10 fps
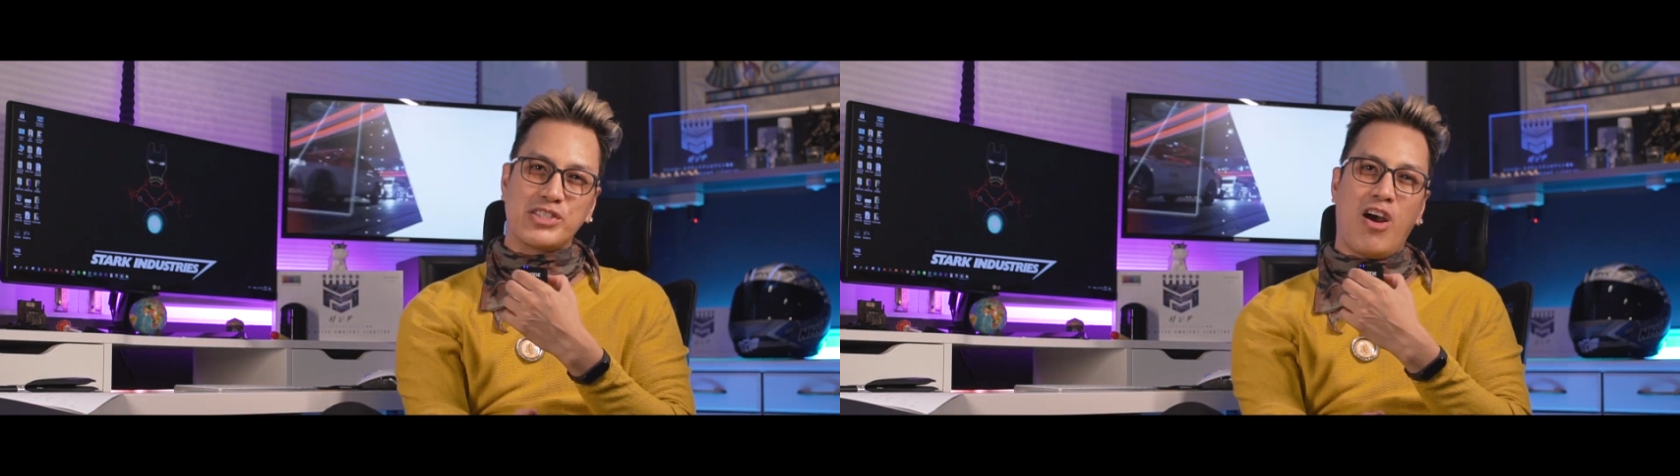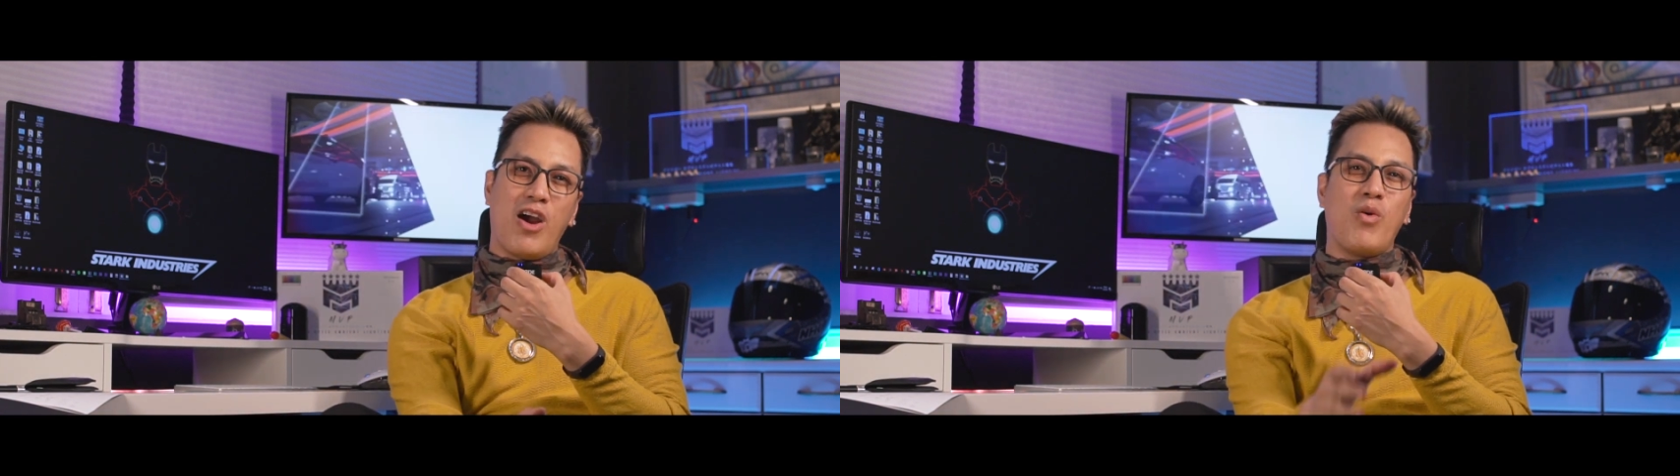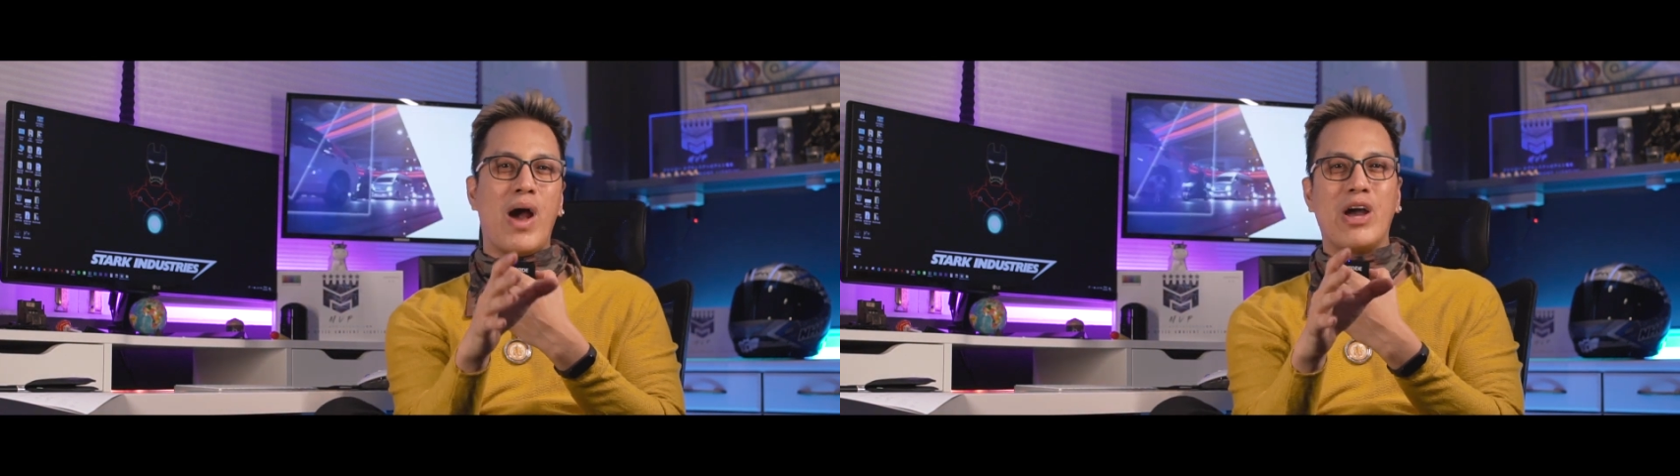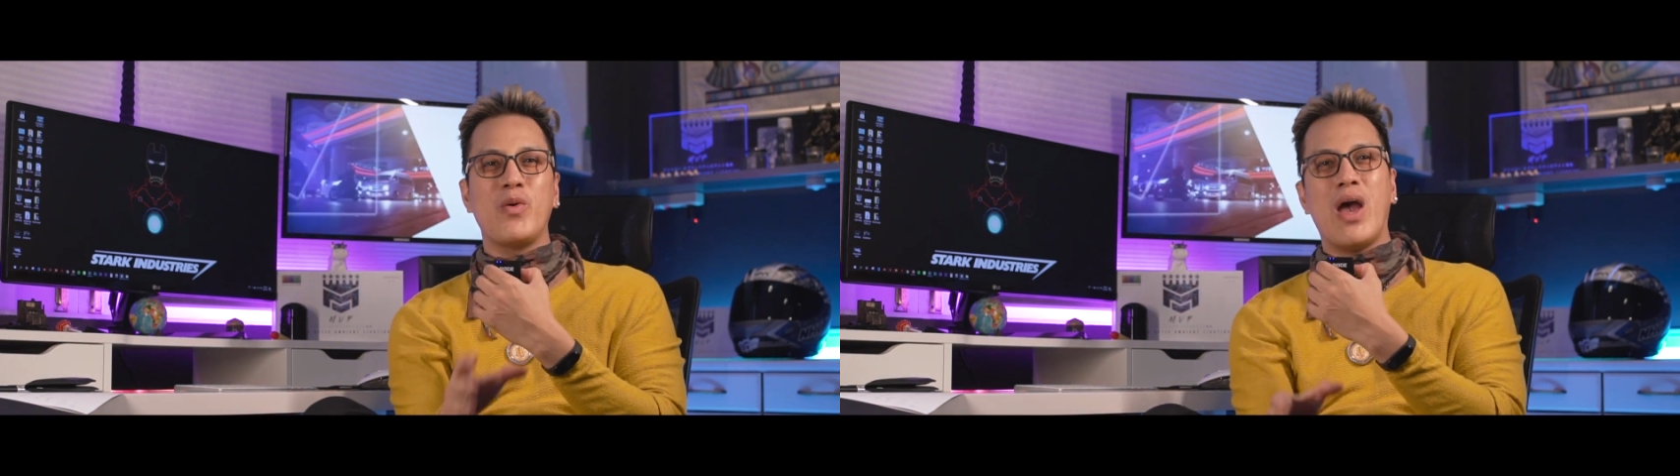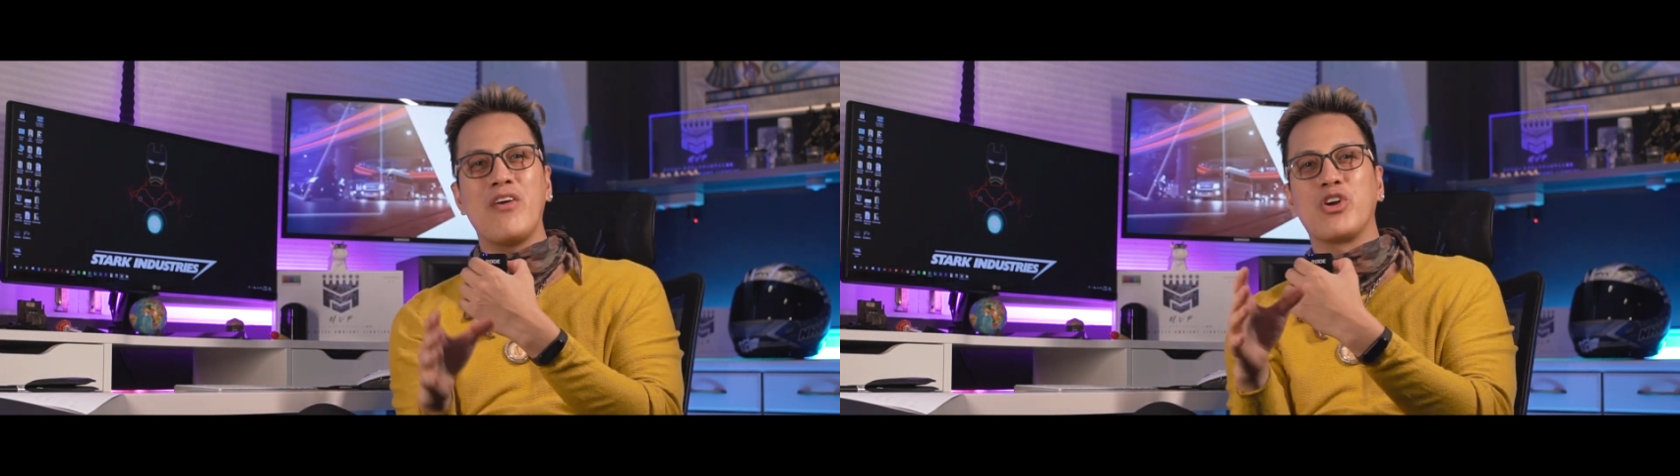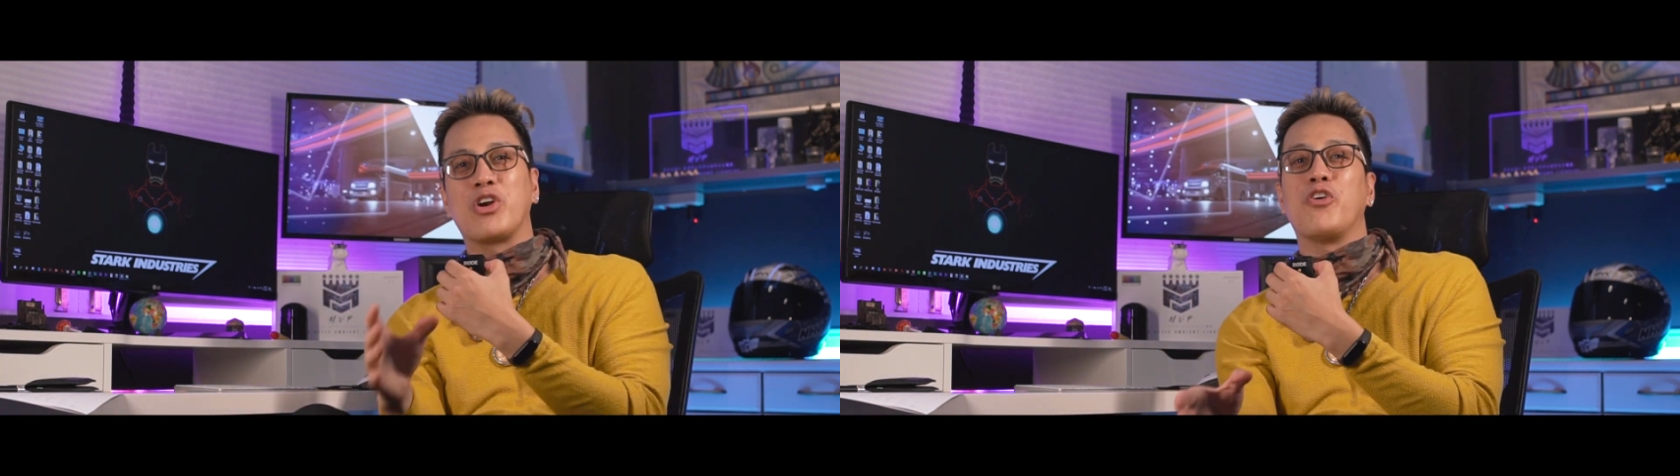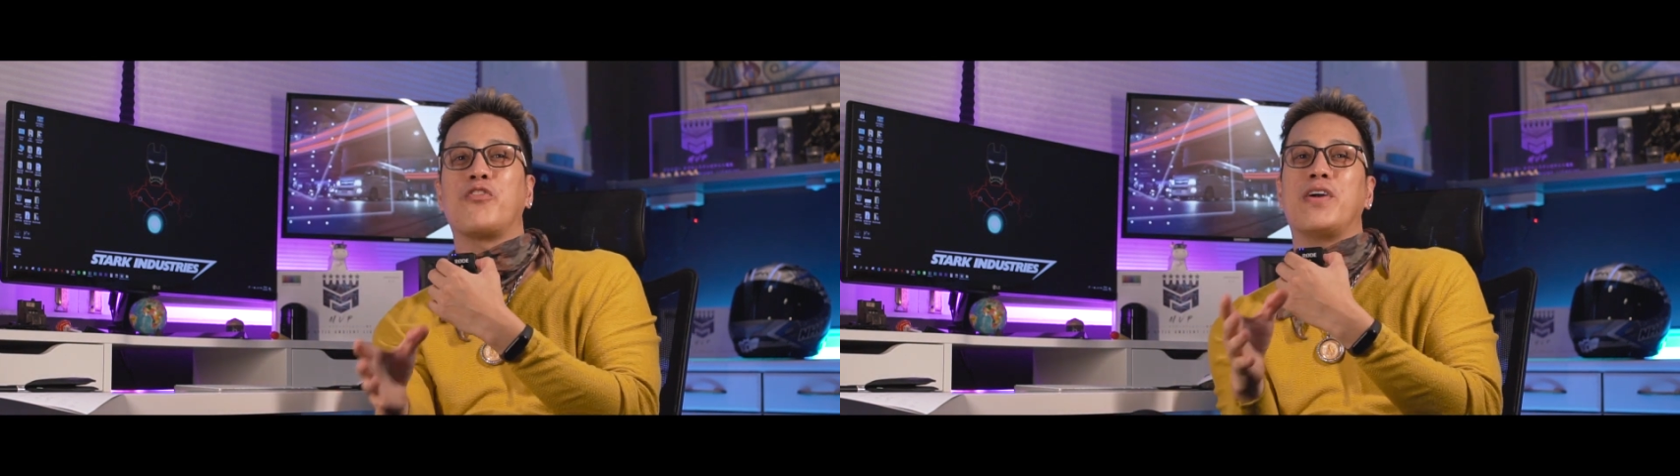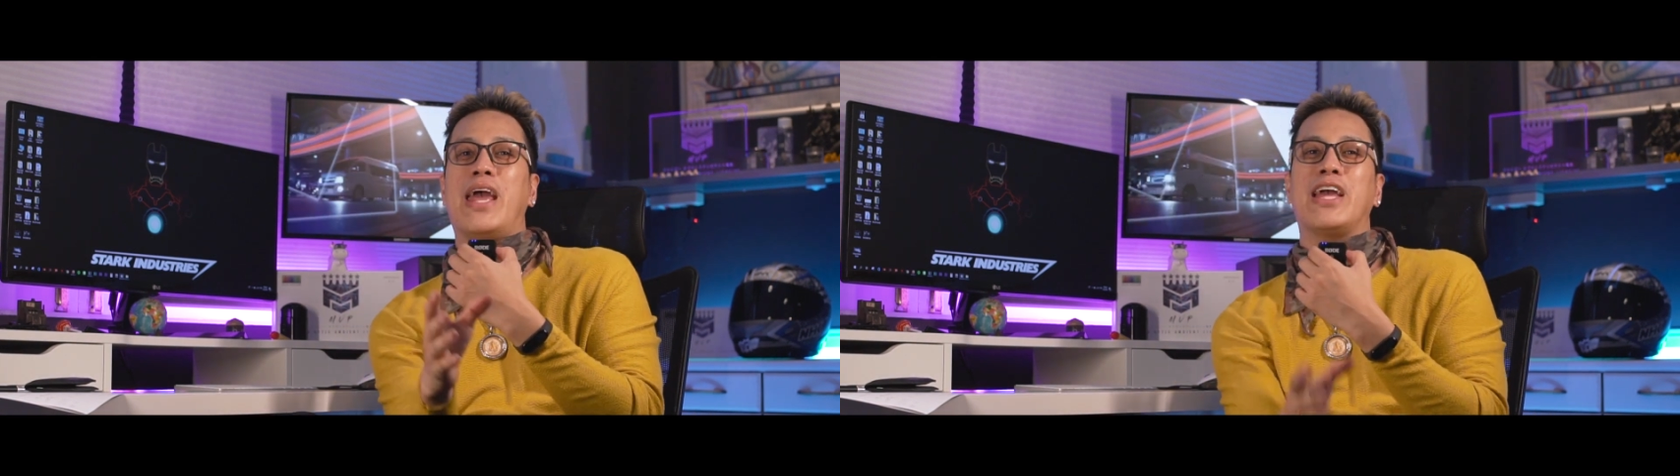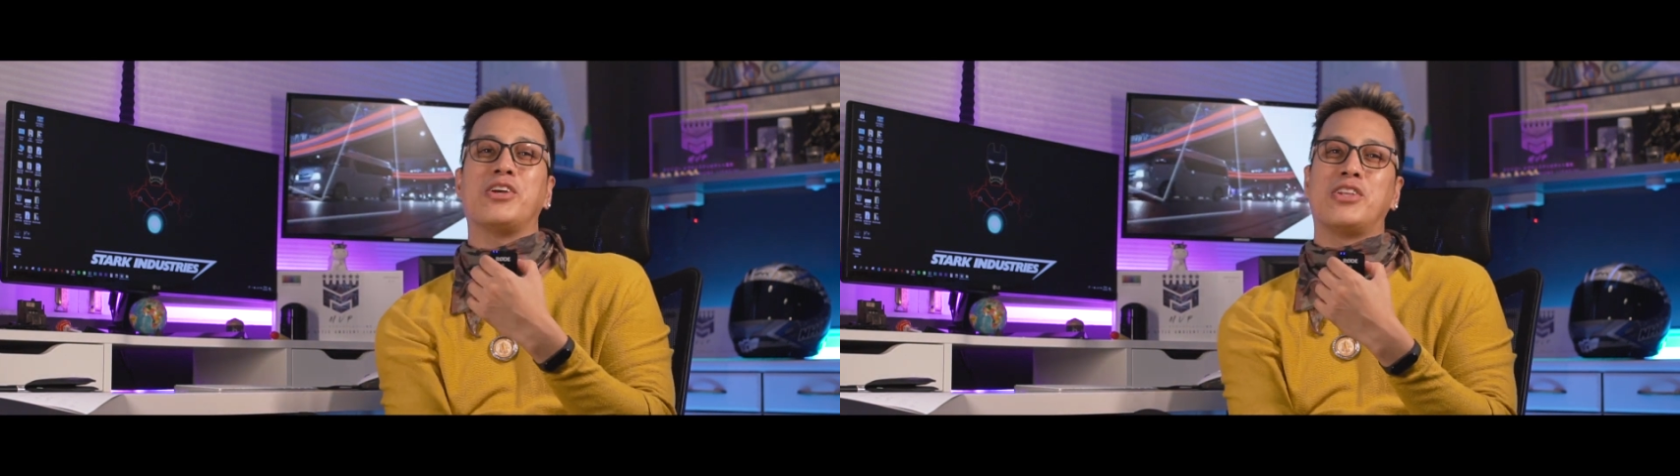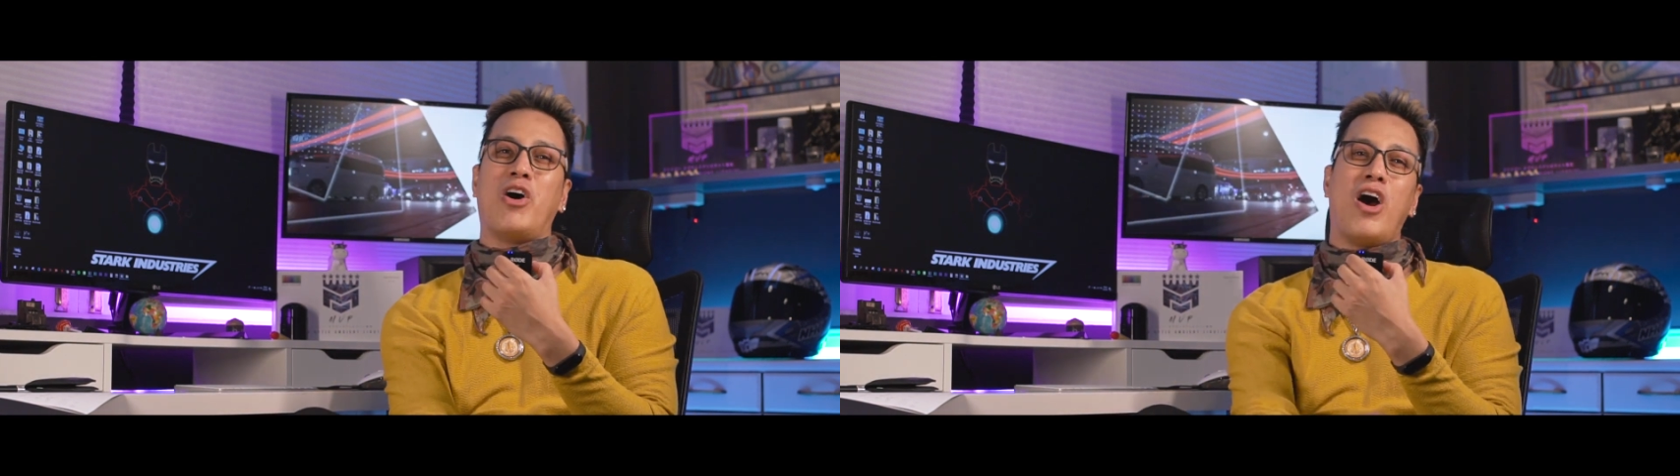car while you have your girlfriend and
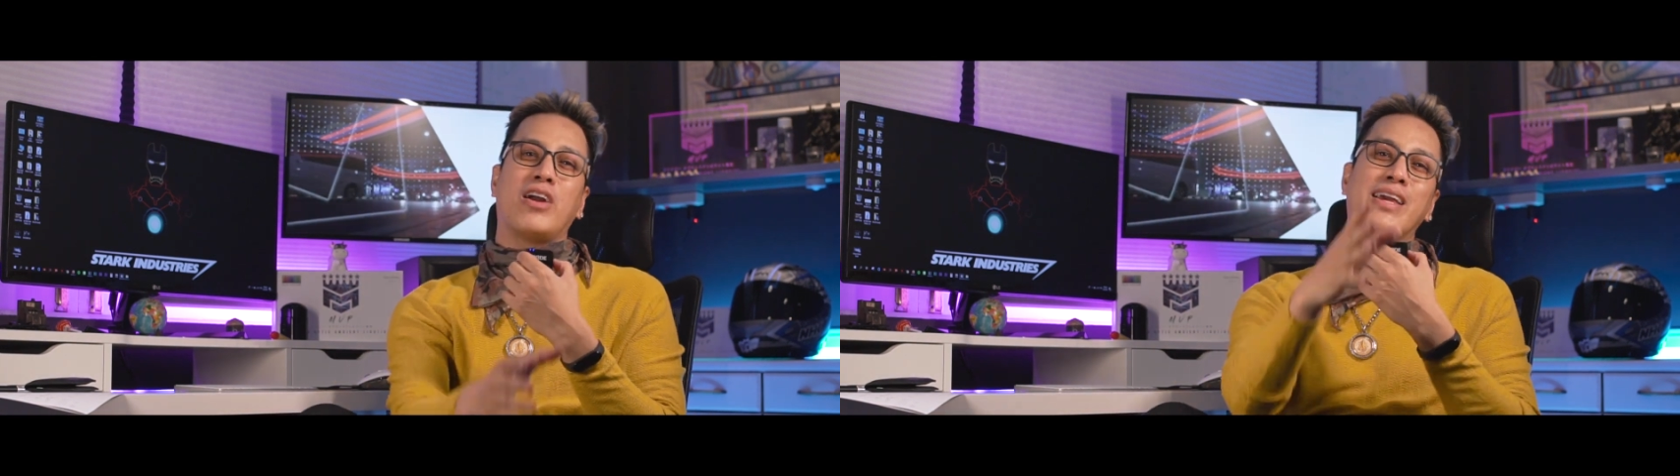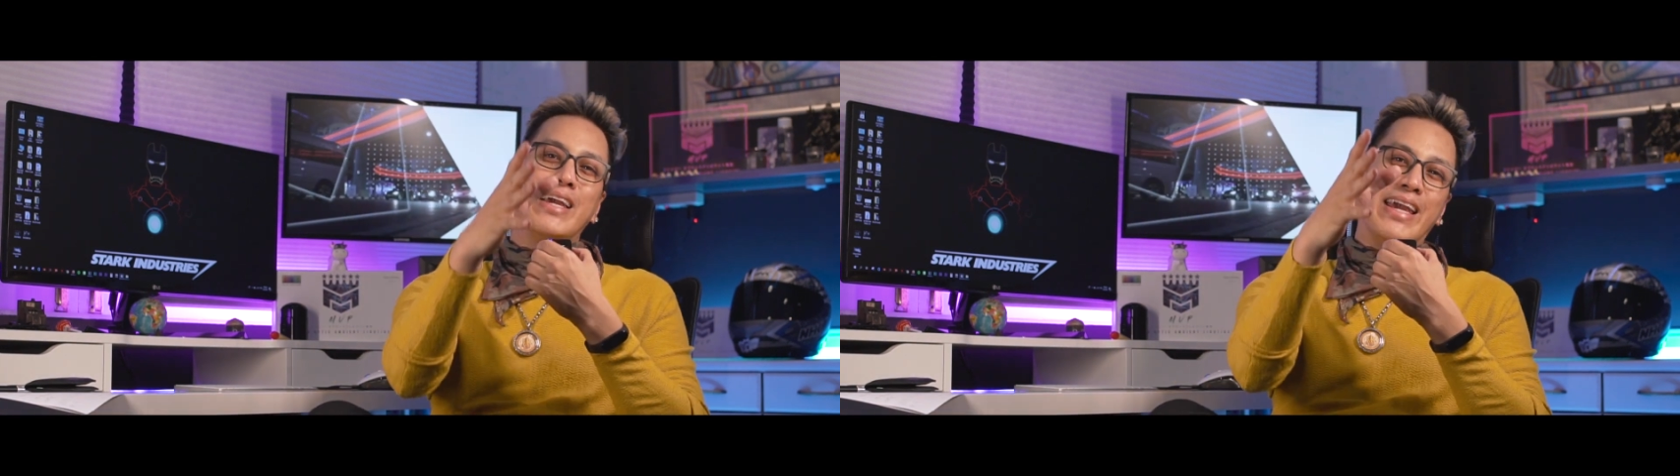your dog